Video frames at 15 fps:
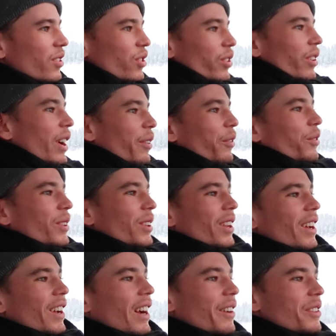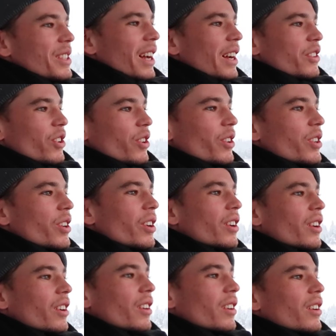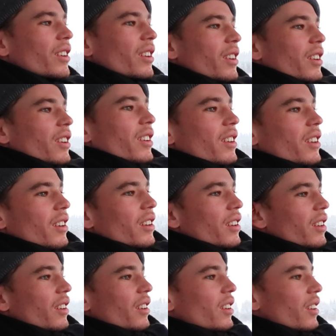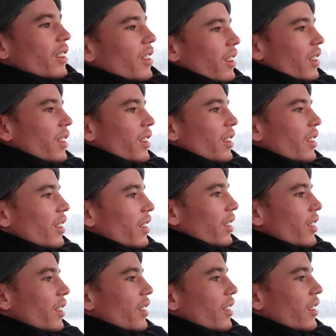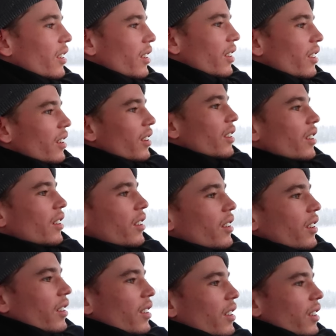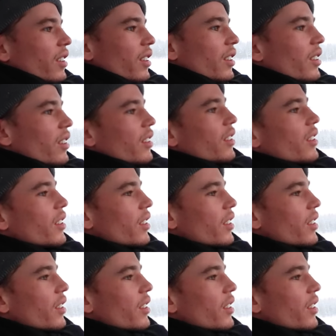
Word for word: drift. How was that, Josh? was really good. Really good. You've been improving all day long.